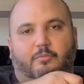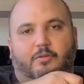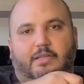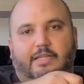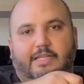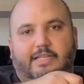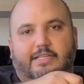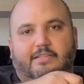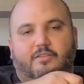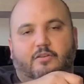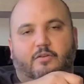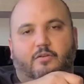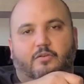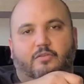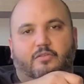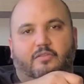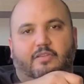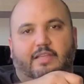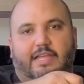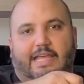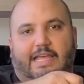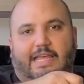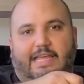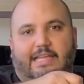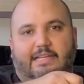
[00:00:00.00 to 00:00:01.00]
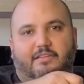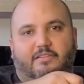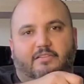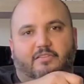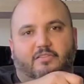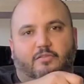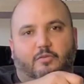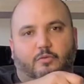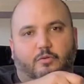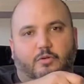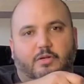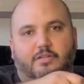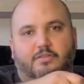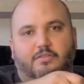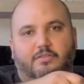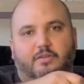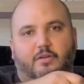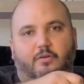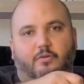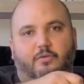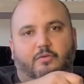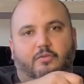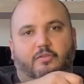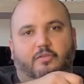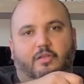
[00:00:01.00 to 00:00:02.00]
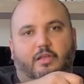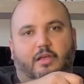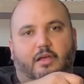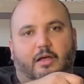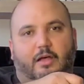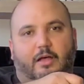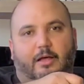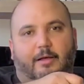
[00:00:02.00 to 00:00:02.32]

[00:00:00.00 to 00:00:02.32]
clean tones and distorted tones.